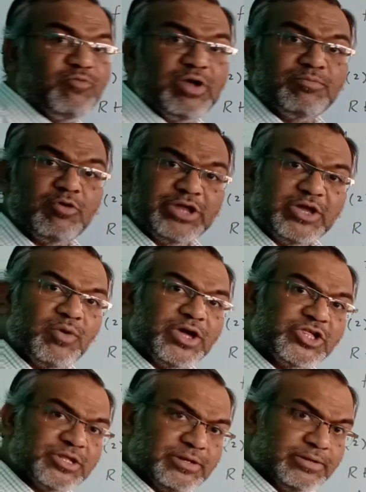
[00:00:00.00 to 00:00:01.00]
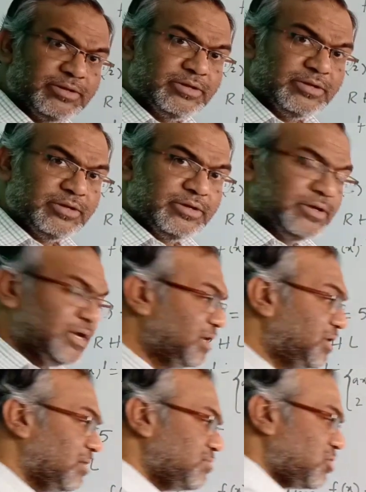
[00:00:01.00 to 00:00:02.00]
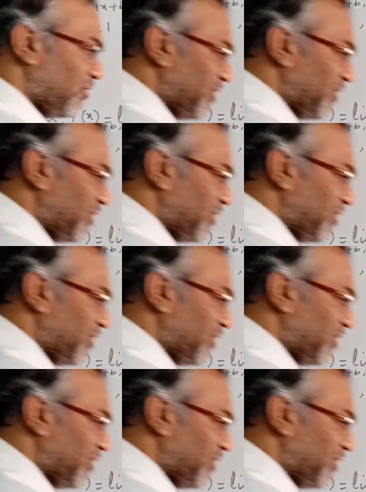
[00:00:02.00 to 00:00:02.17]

one more equation in terms of